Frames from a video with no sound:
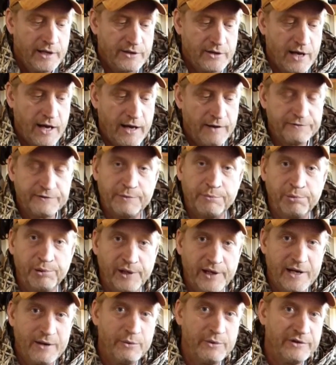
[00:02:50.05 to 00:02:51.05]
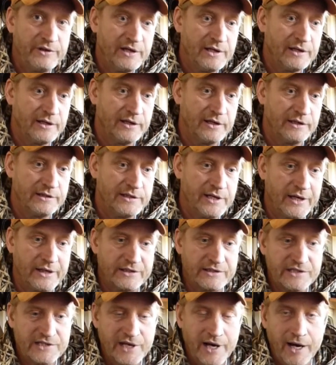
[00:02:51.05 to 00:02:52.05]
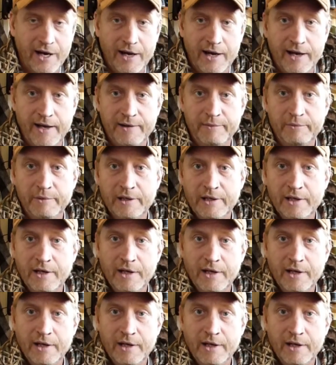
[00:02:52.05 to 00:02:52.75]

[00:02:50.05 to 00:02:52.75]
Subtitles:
You have to play with it. It takes time